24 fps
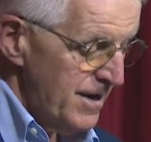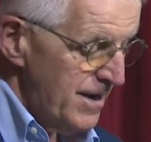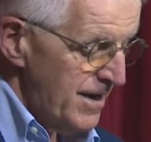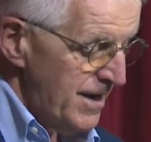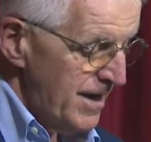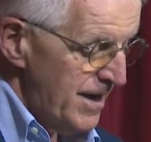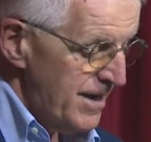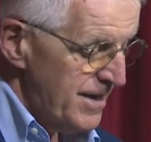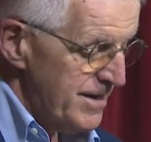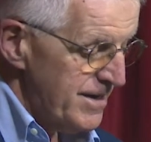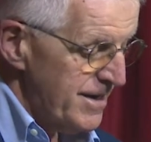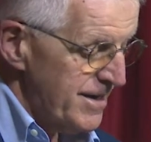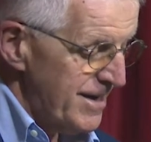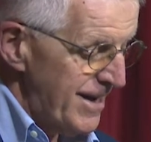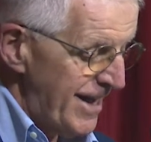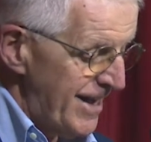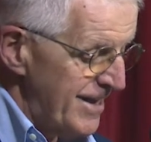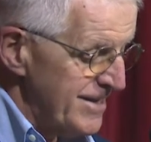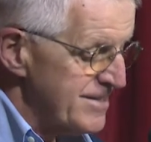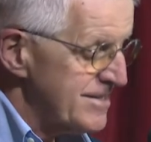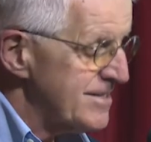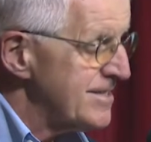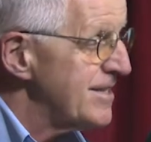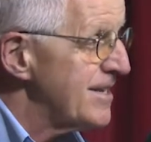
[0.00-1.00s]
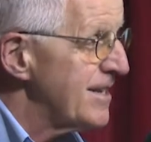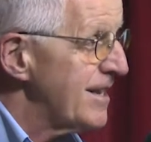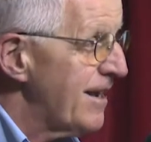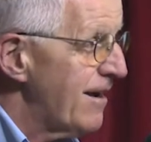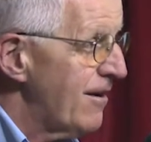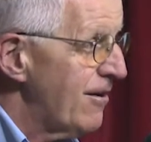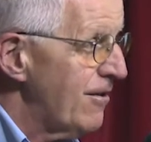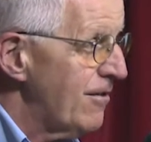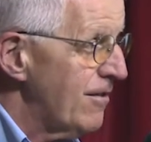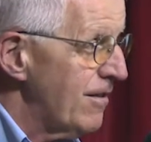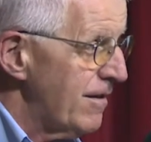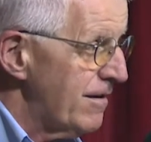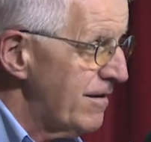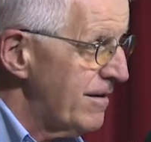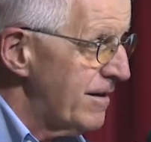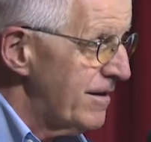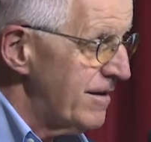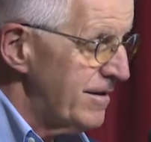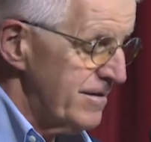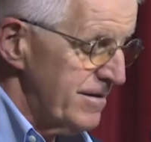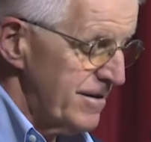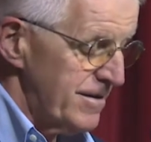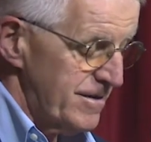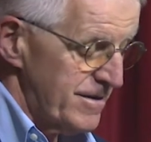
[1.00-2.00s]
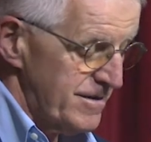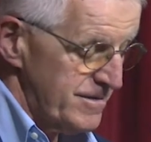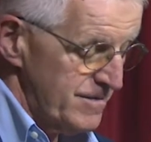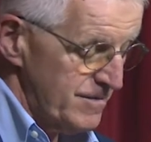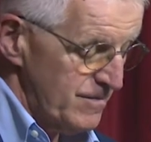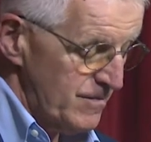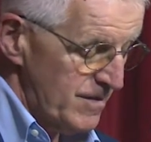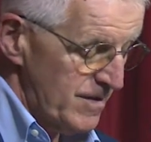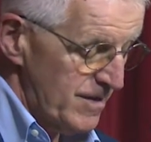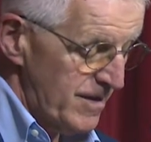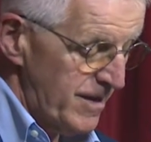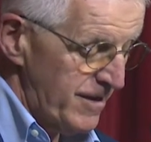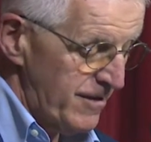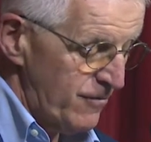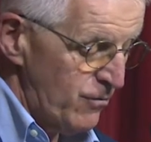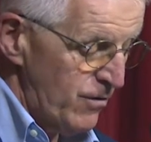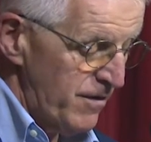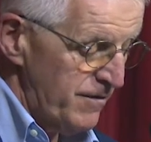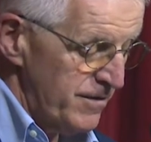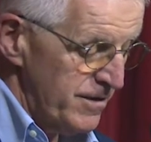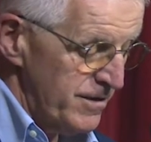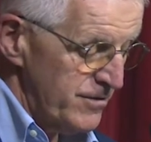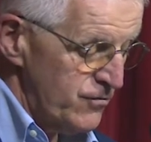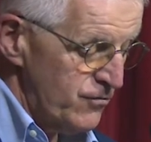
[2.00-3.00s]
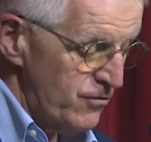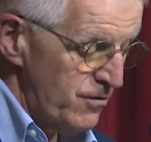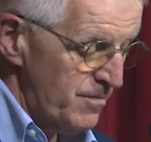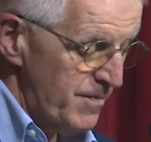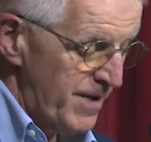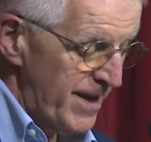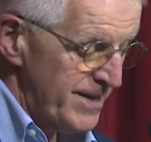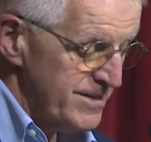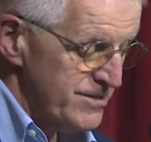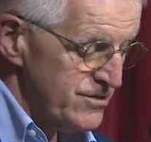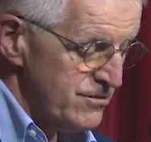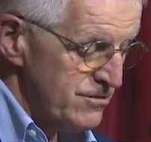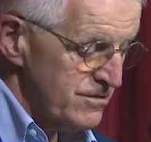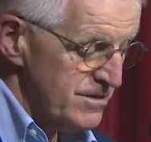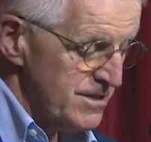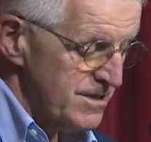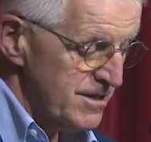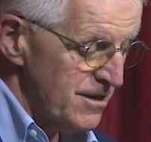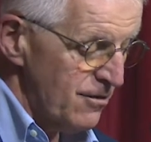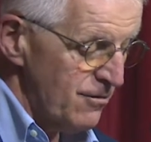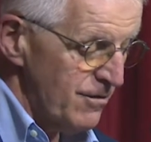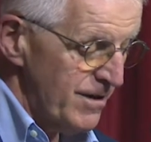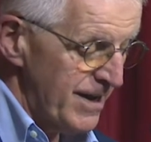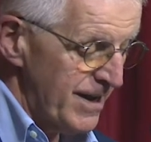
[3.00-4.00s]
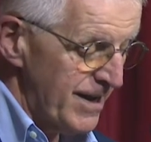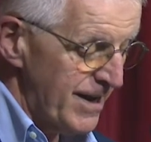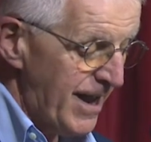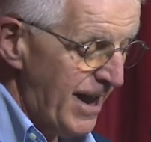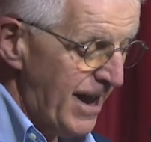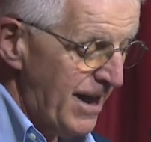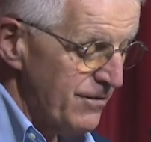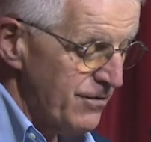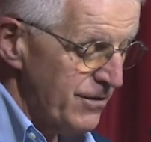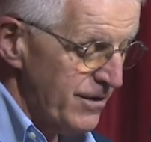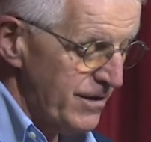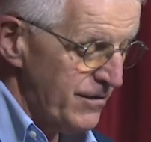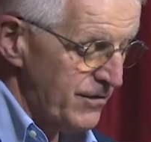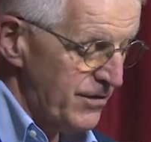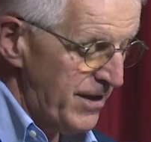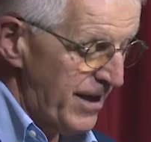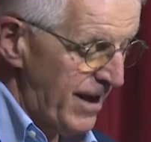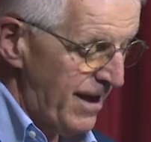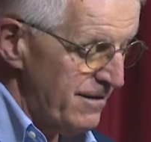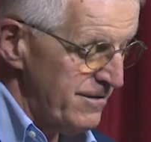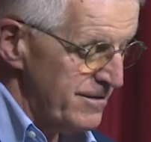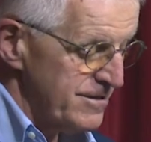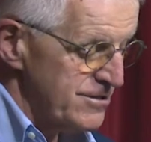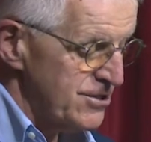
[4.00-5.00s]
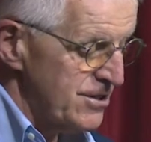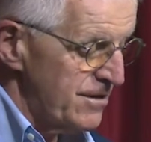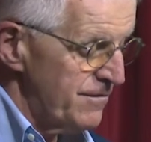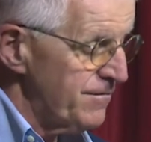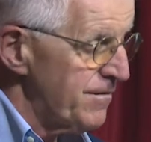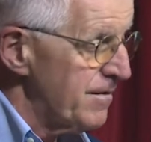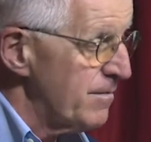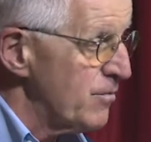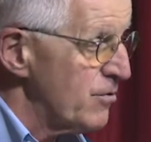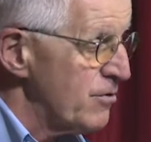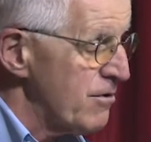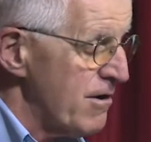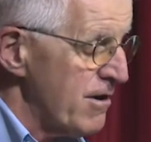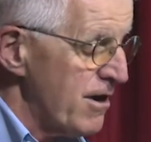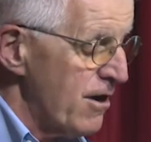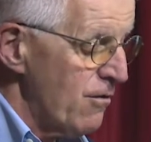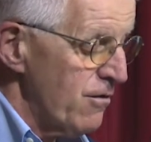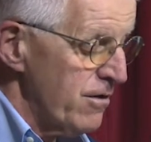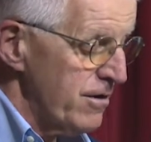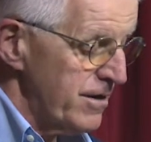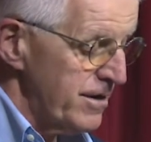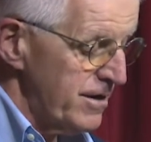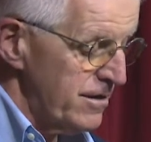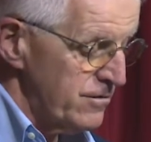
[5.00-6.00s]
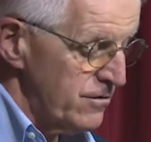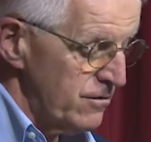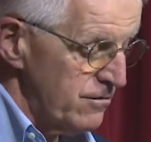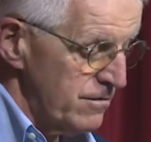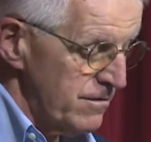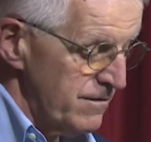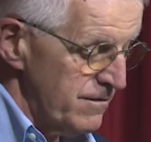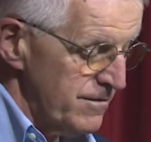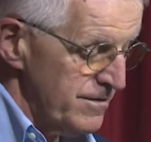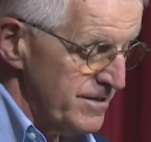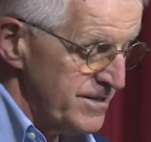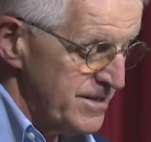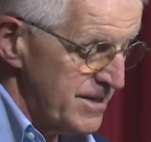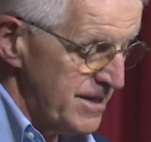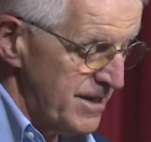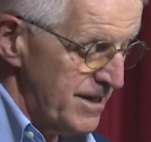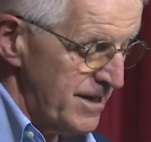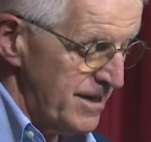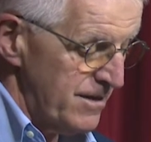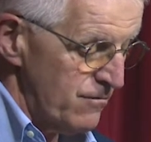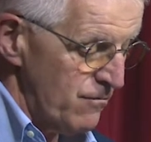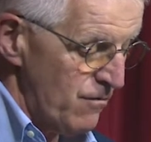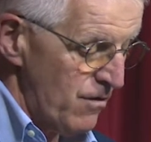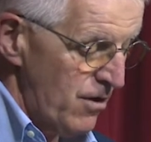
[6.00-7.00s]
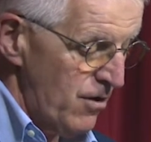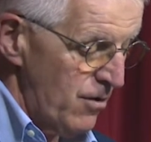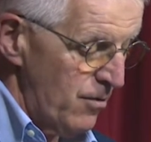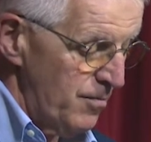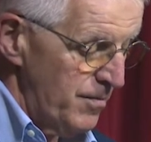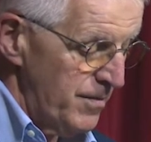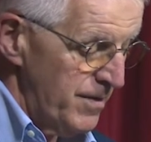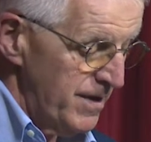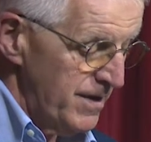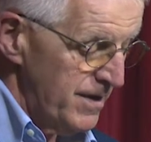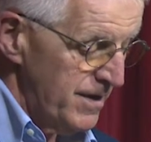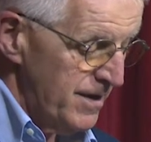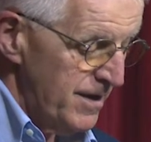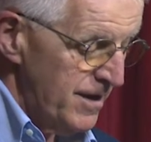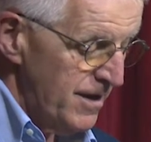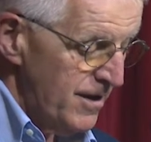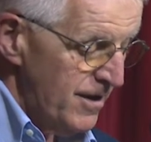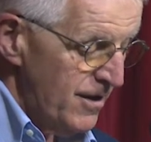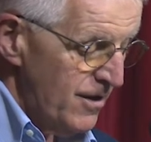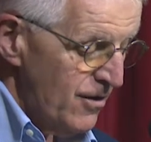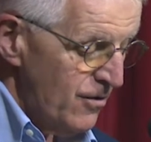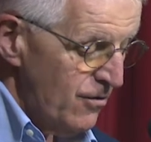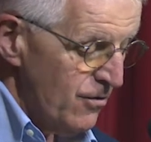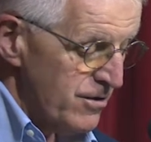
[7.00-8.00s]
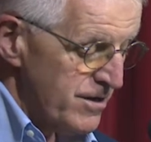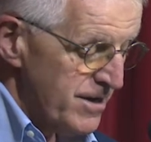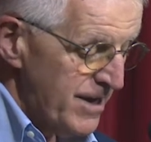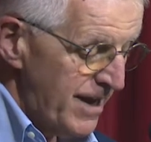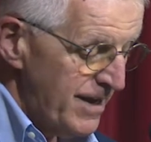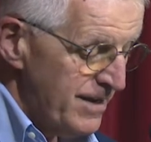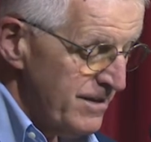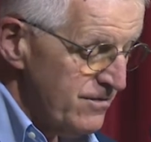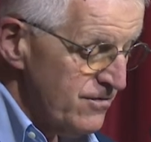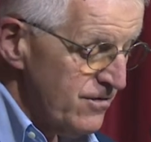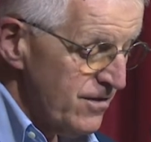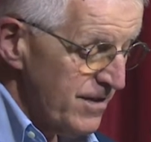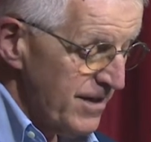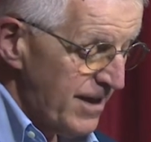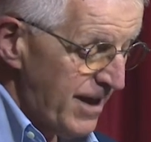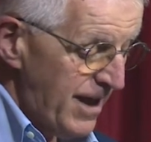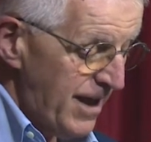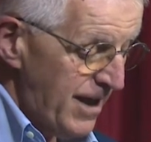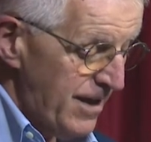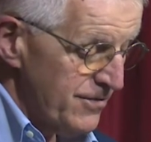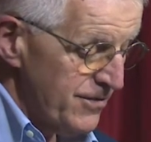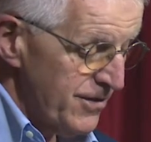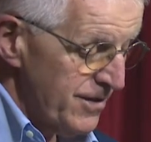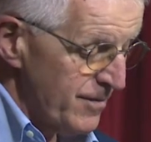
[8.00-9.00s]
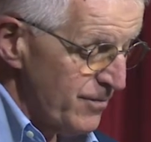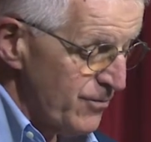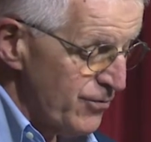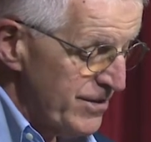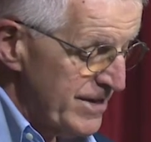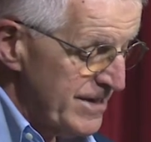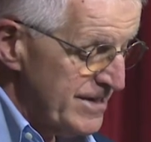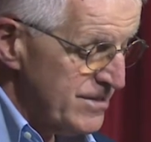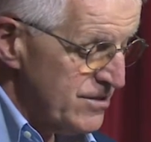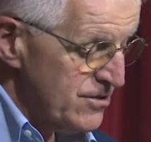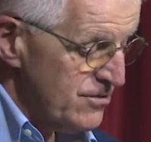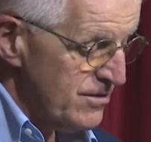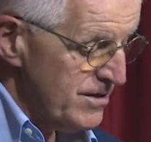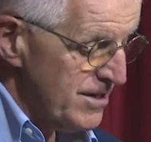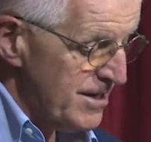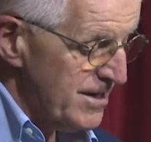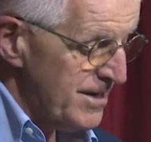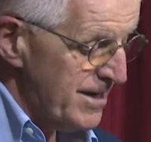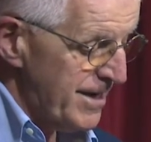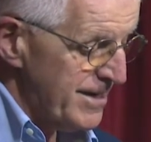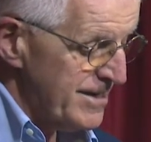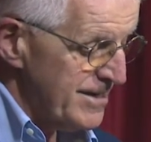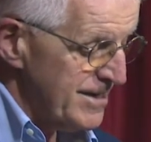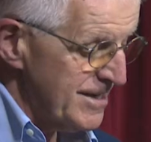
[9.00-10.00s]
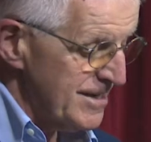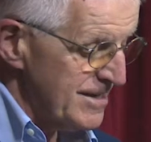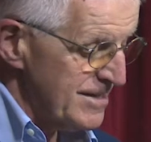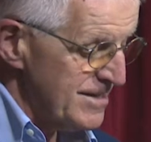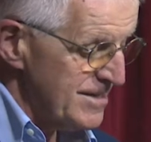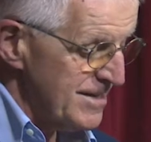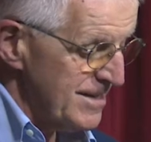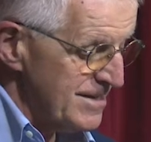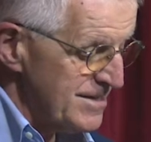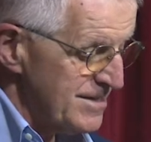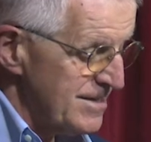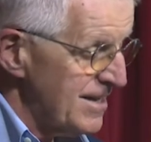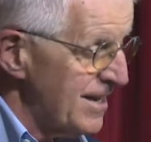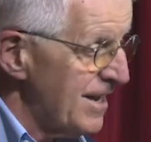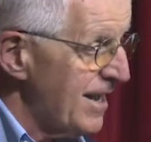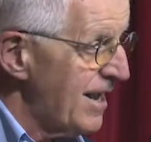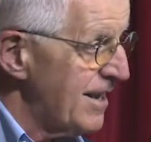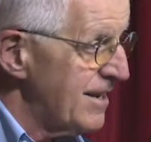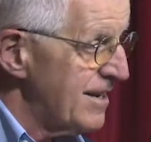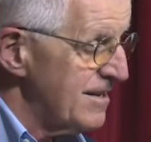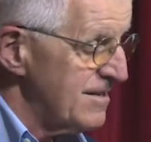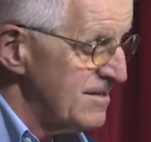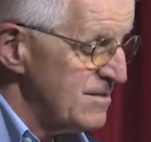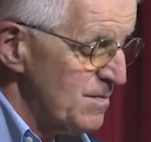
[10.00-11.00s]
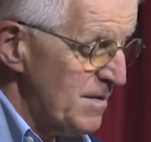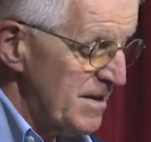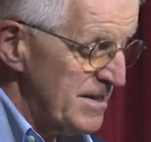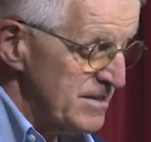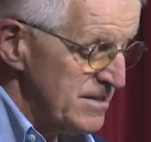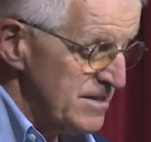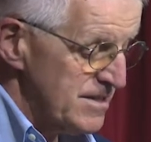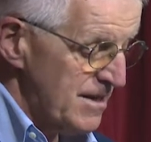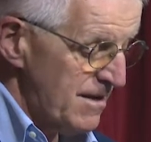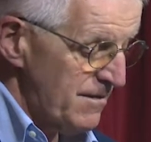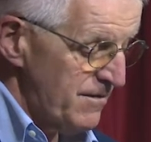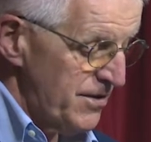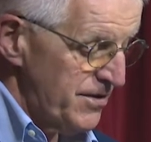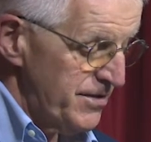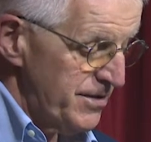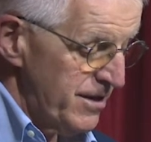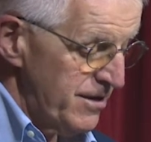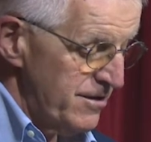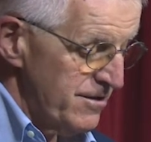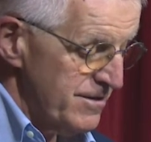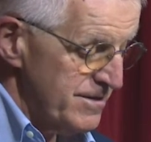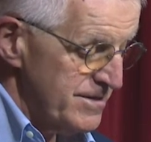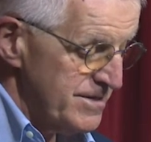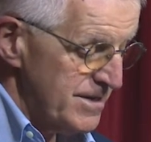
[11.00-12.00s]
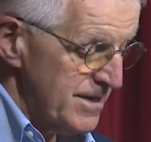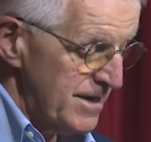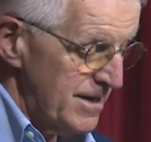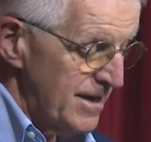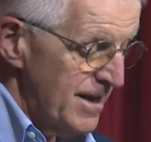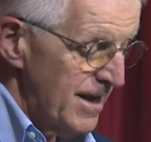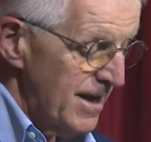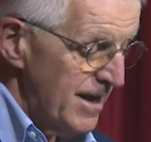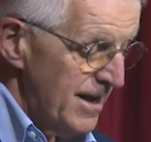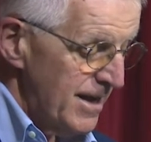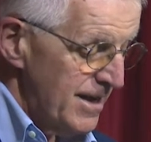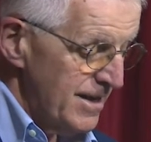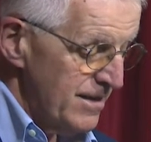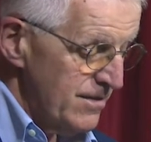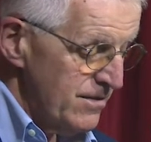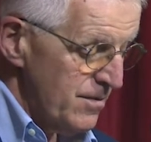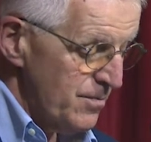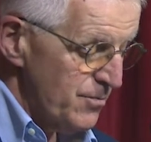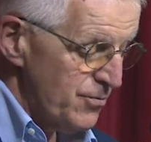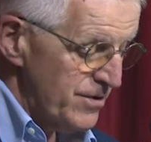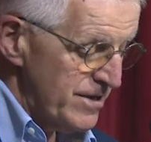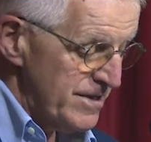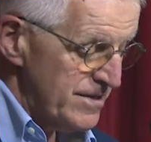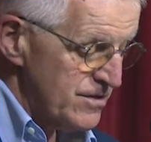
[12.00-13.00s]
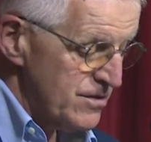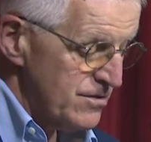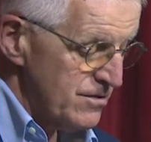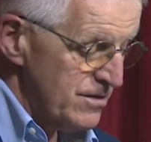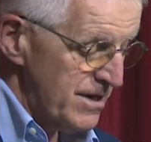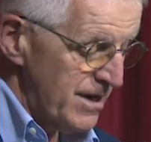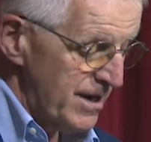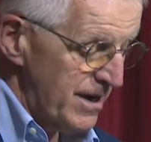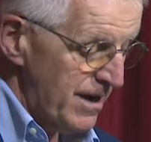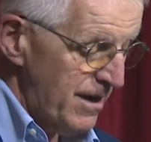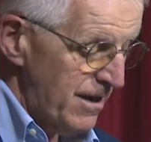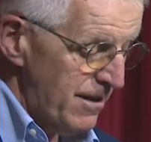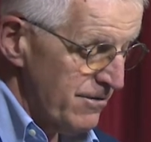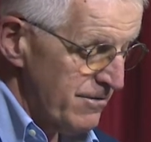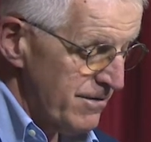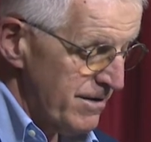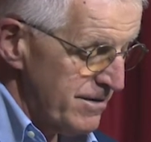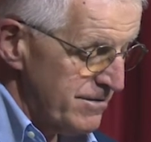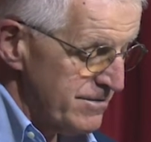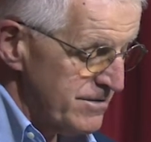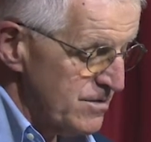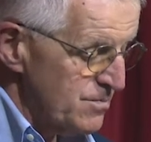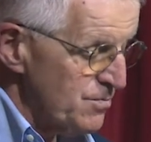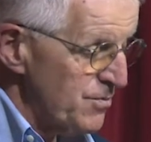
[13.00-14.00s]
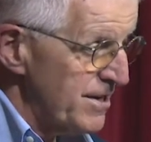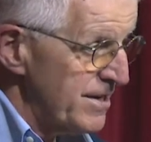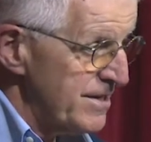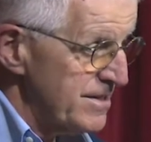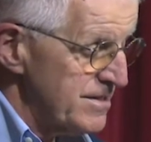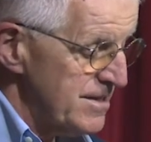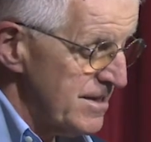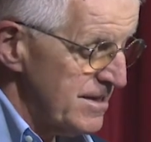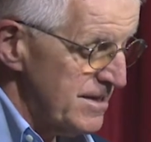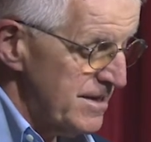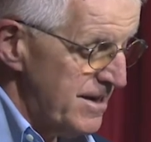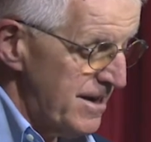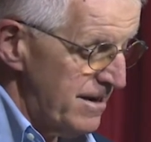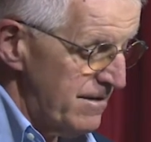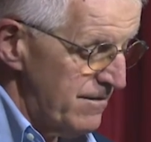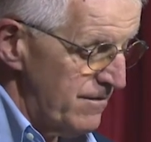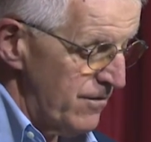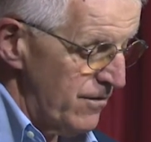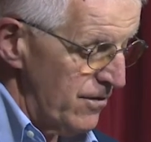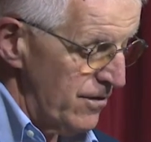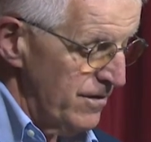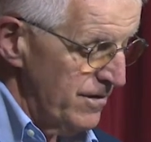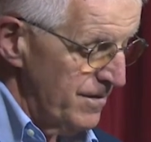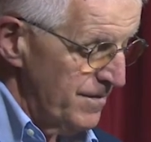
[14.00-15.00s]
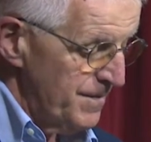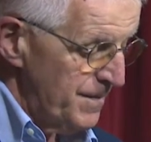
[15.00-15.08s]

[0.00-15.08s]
and an STL, uh, uh, equivalent to a master's degree in Catholic theology from Gregorian University in Rome. Ordained to the Catholic priesthood in 1968, he spent seven years in the priesthood in Colorado Springs and Denver.